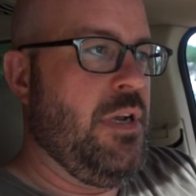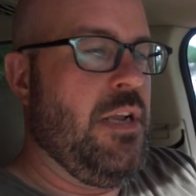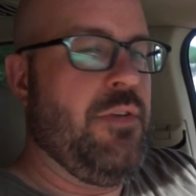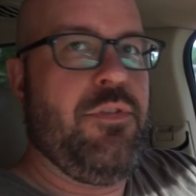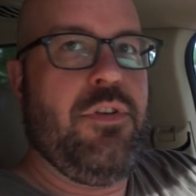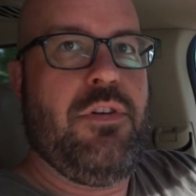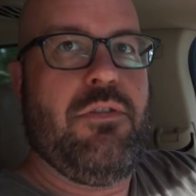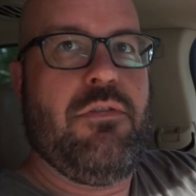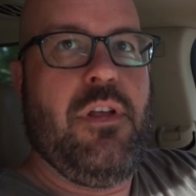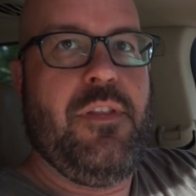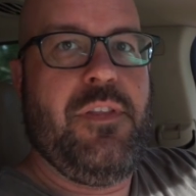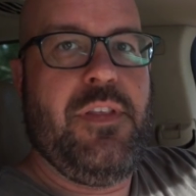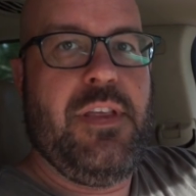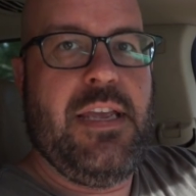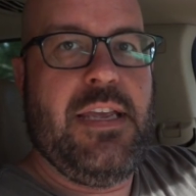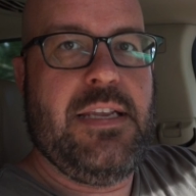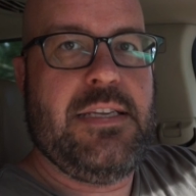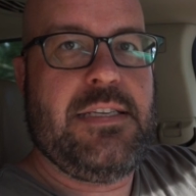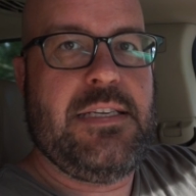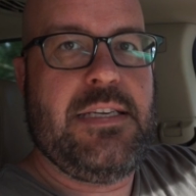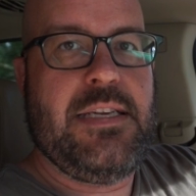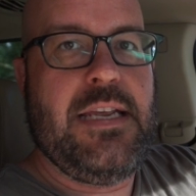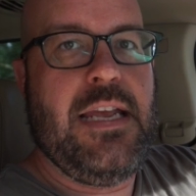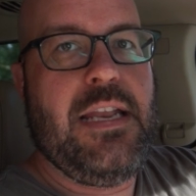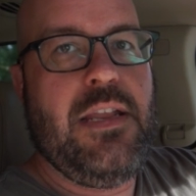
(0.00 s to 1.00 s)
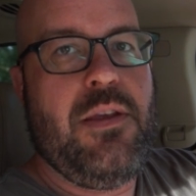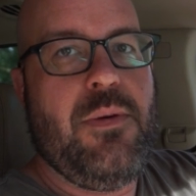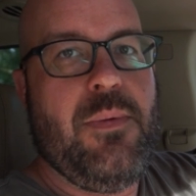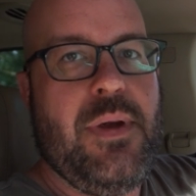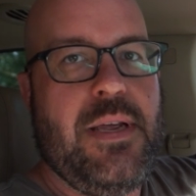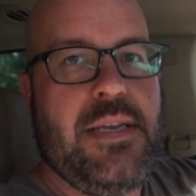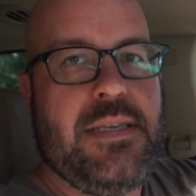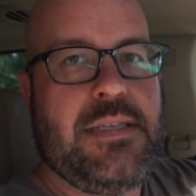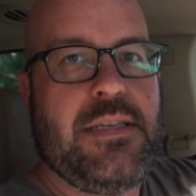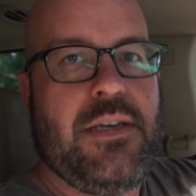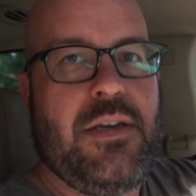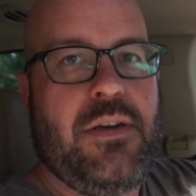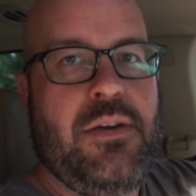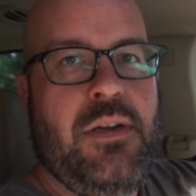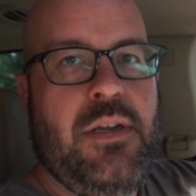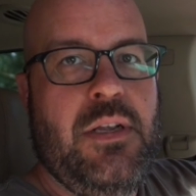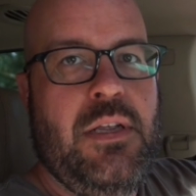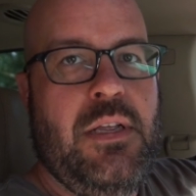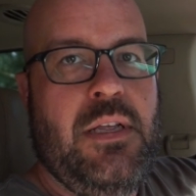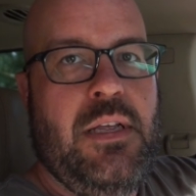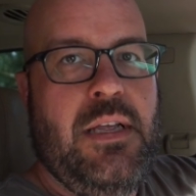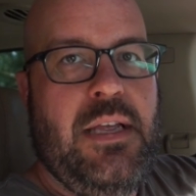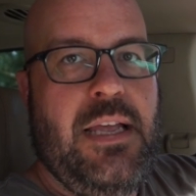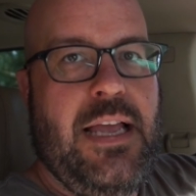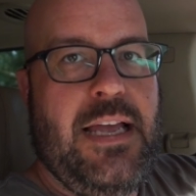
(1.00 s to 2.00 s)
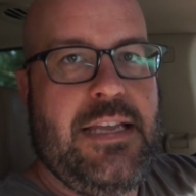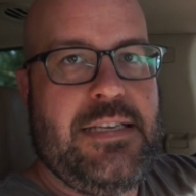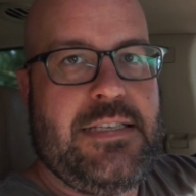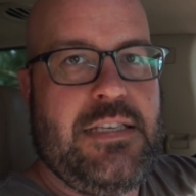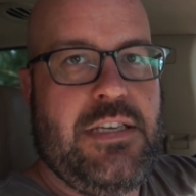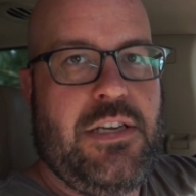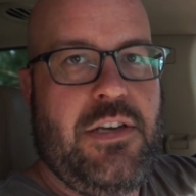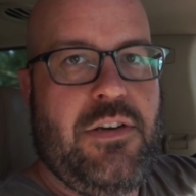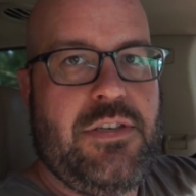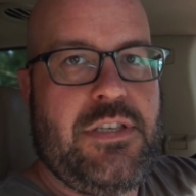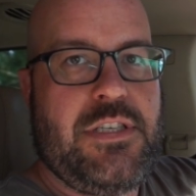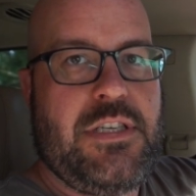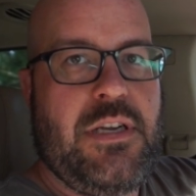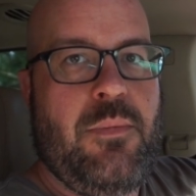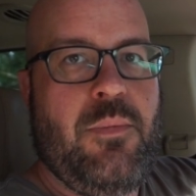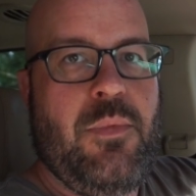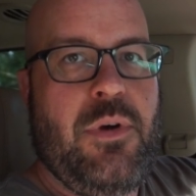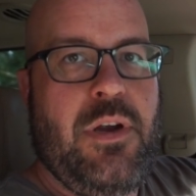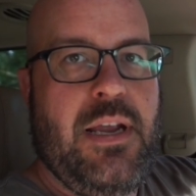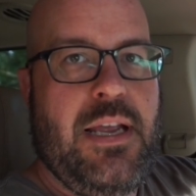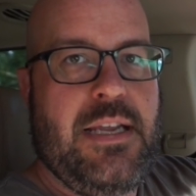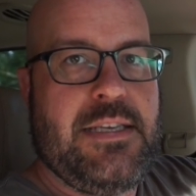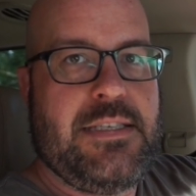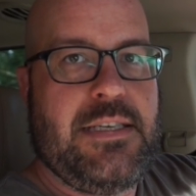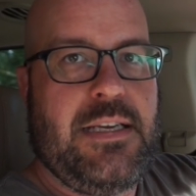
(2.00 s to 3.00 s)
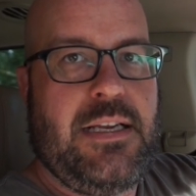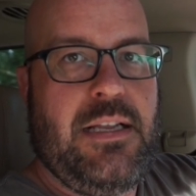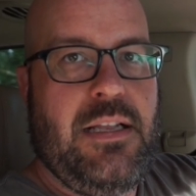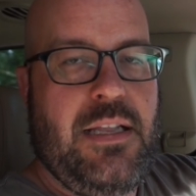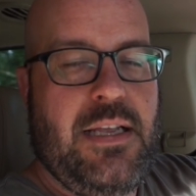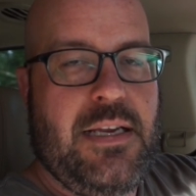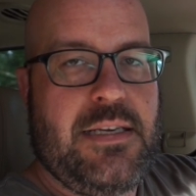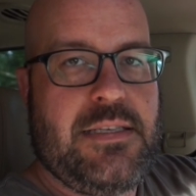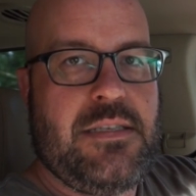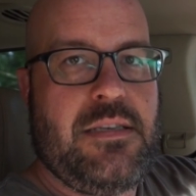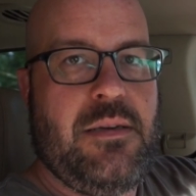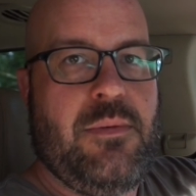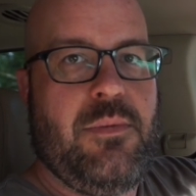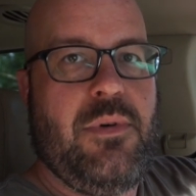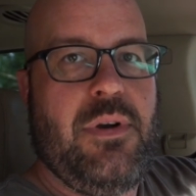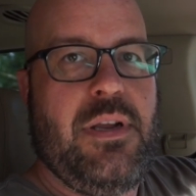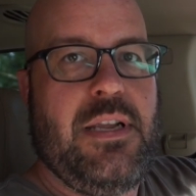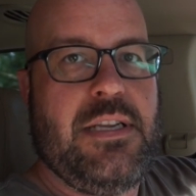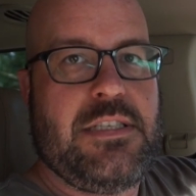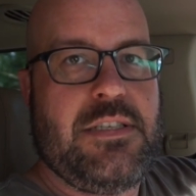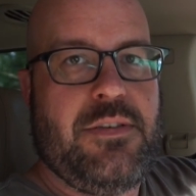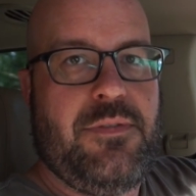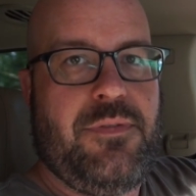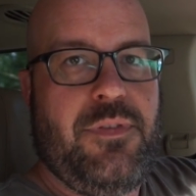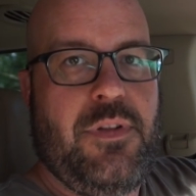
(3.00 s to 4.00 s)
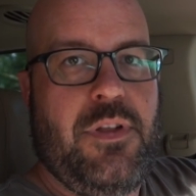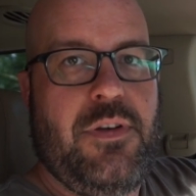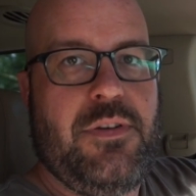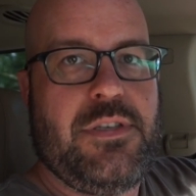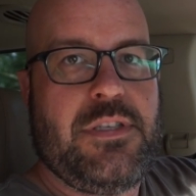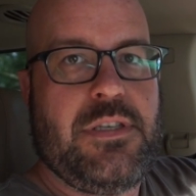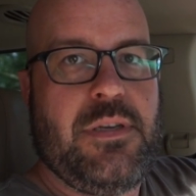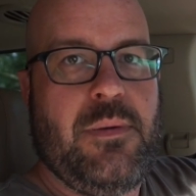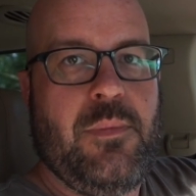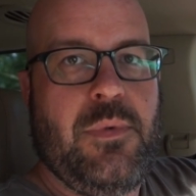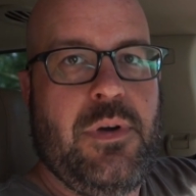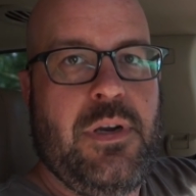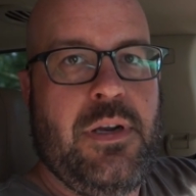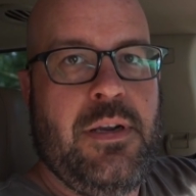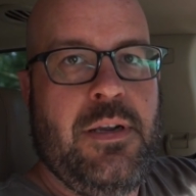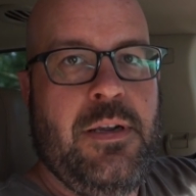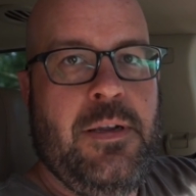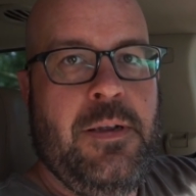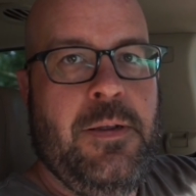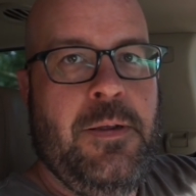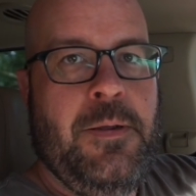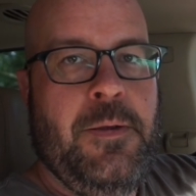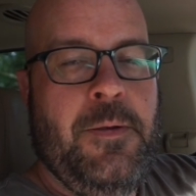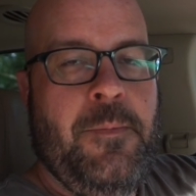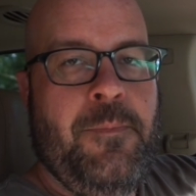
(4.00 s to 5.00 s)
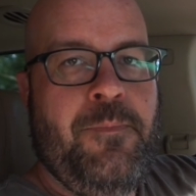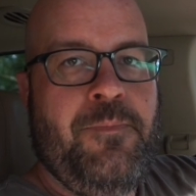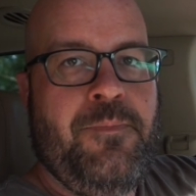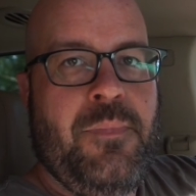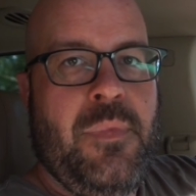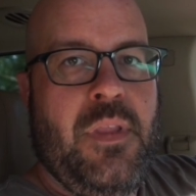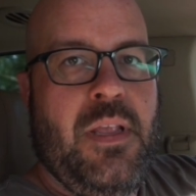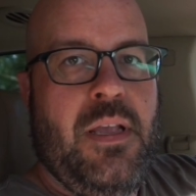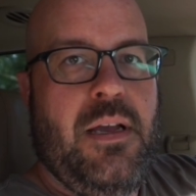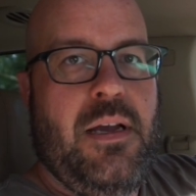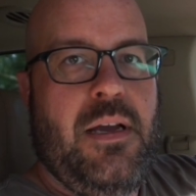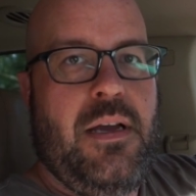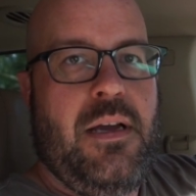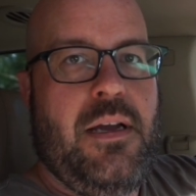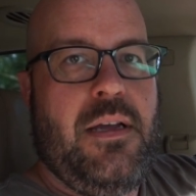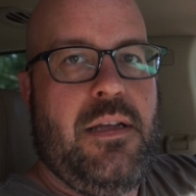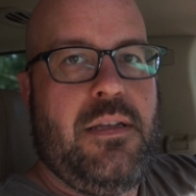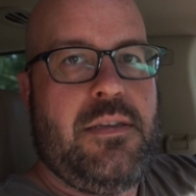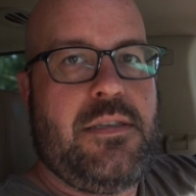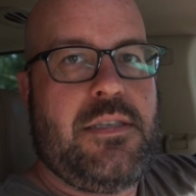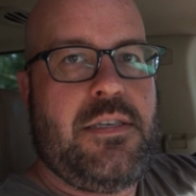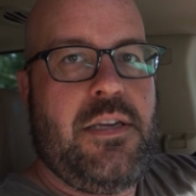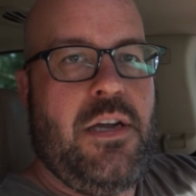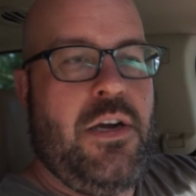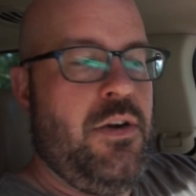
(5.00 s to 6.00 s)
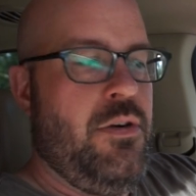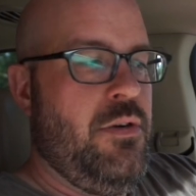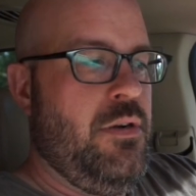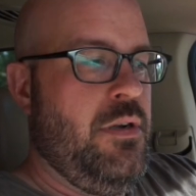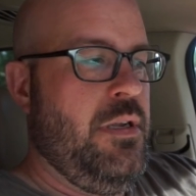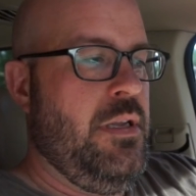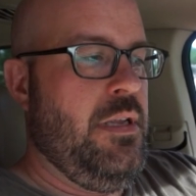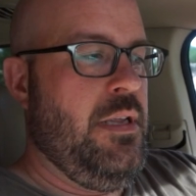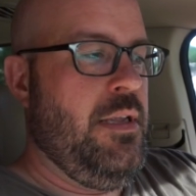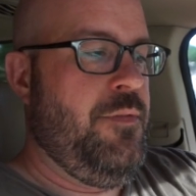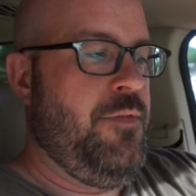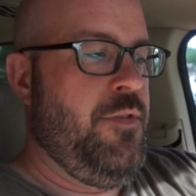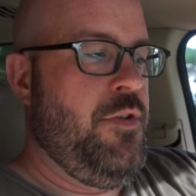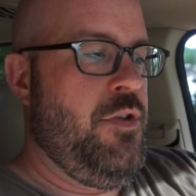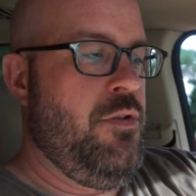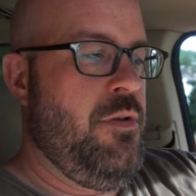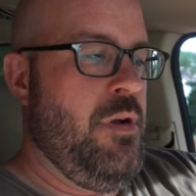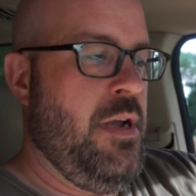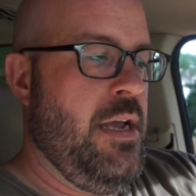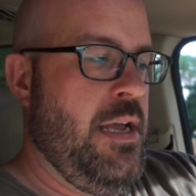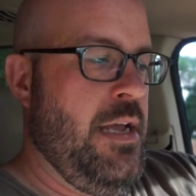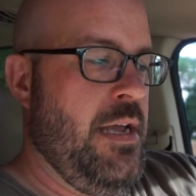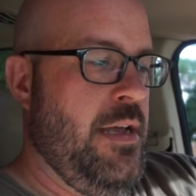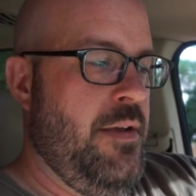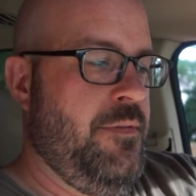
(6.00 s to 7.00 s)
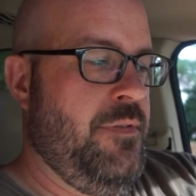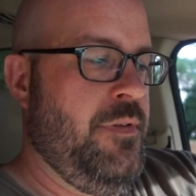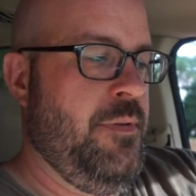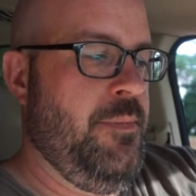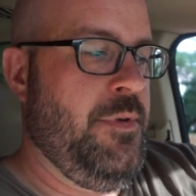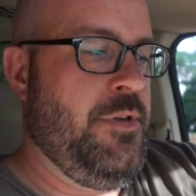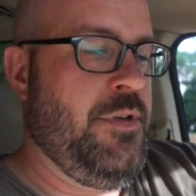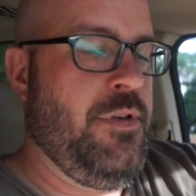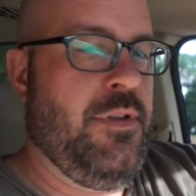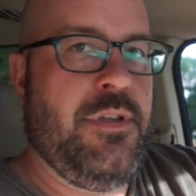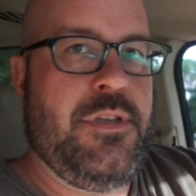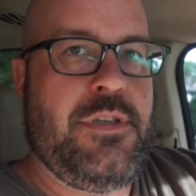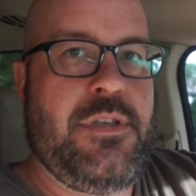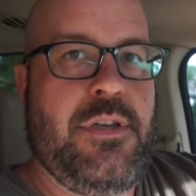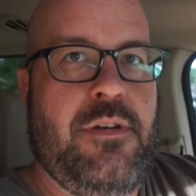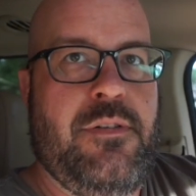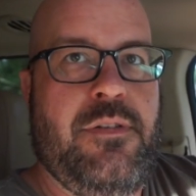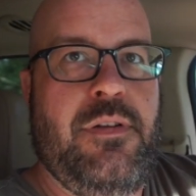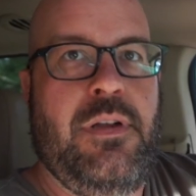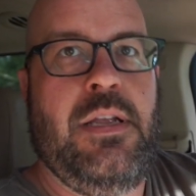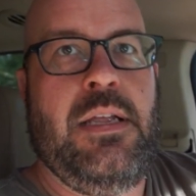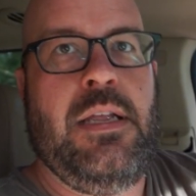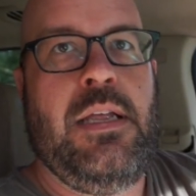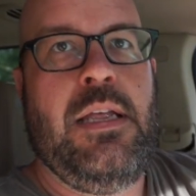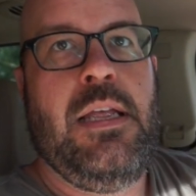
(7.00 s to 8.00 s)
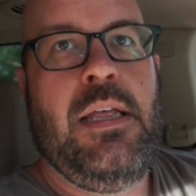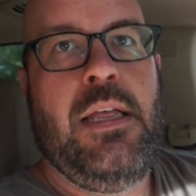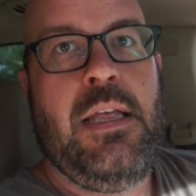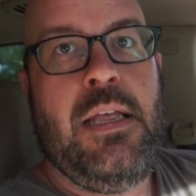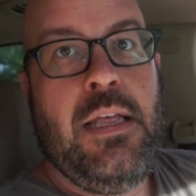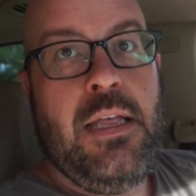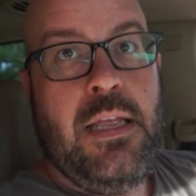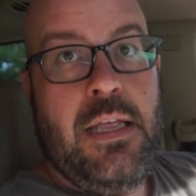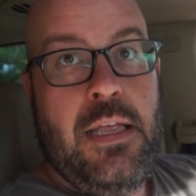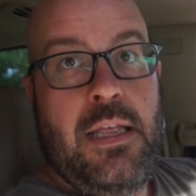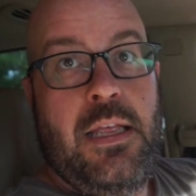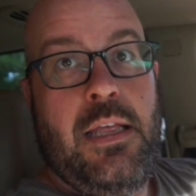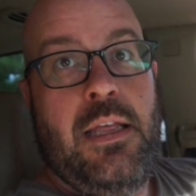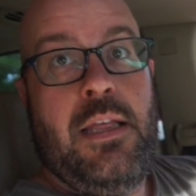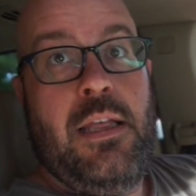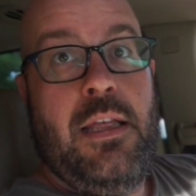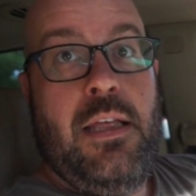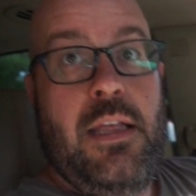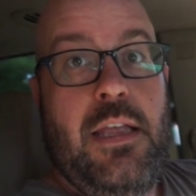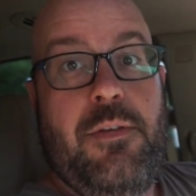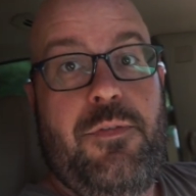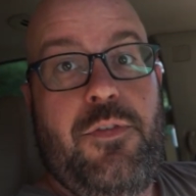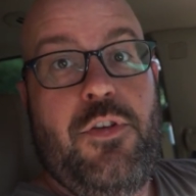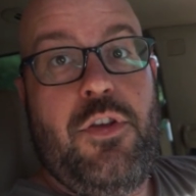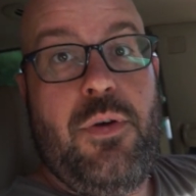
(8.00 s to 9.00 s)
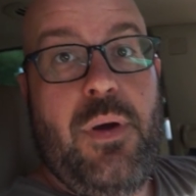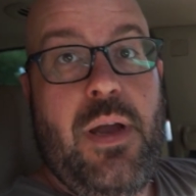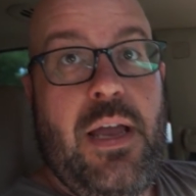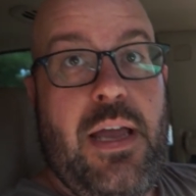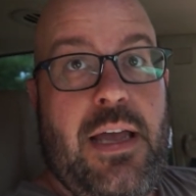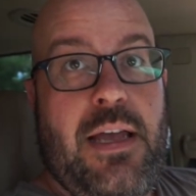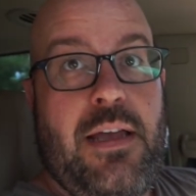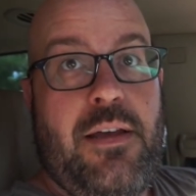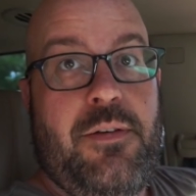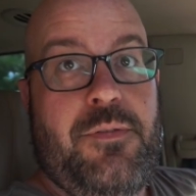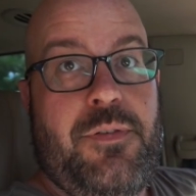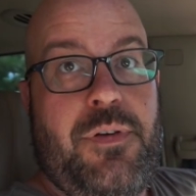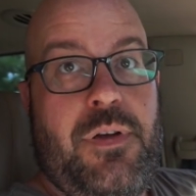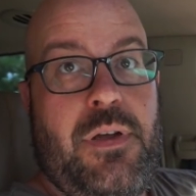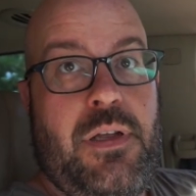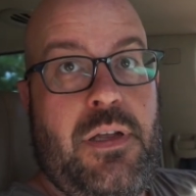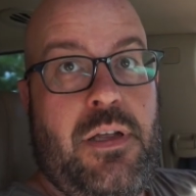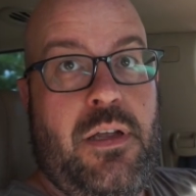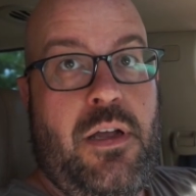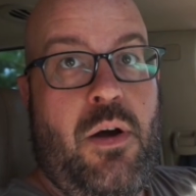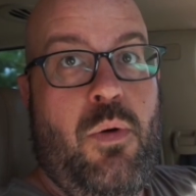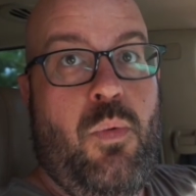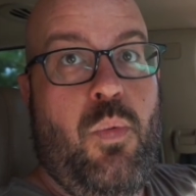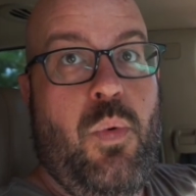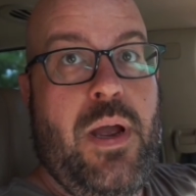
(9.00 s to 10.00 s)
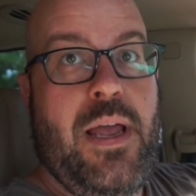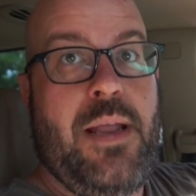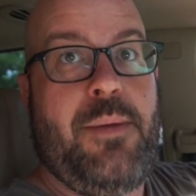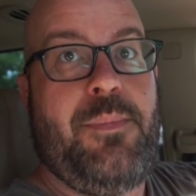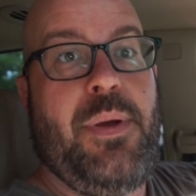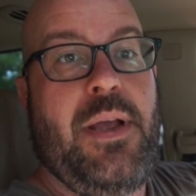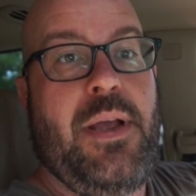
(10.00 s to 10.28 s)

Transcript: whenever you run the AC anyway, so it has to go somewhere, has to collect somewhere, has to flow somewhere. Uh, so, if you have, let me turn this off. If you have a wet